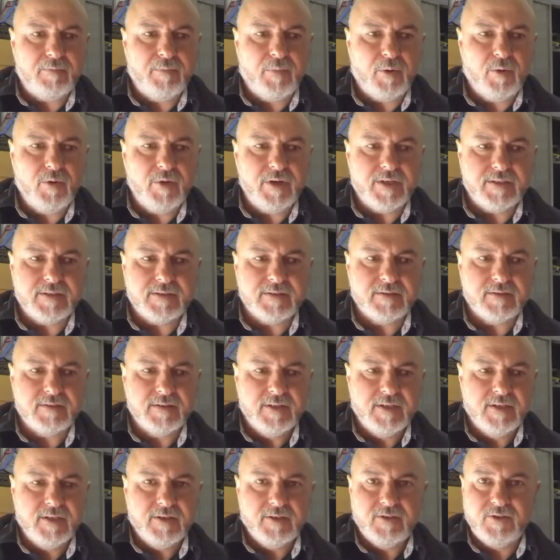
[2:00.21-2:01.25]
boys
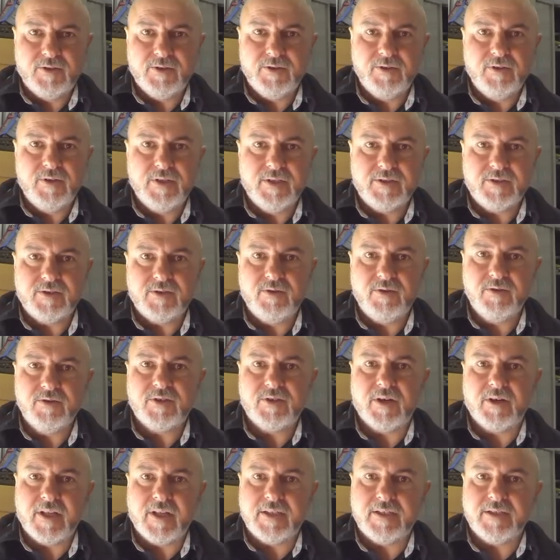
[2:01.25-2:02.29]
do this
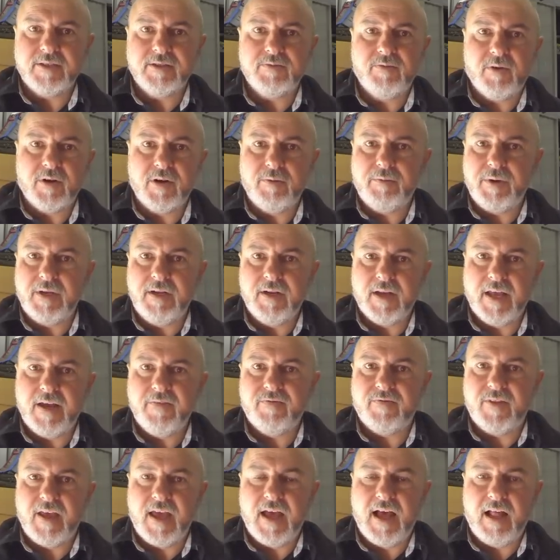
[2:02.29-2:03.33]
also. They just want to be
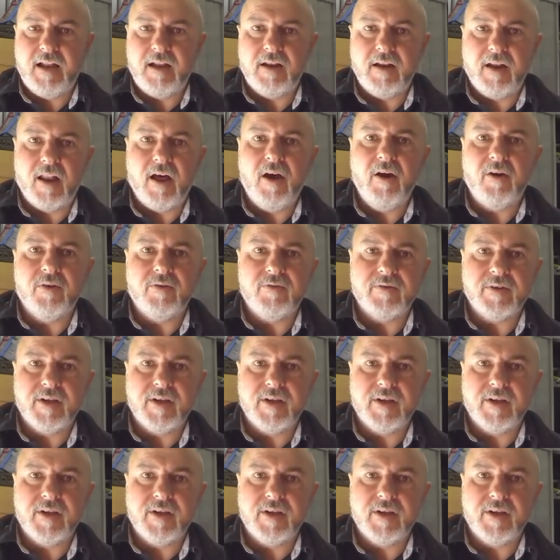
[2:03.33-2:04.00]
left the hell alone.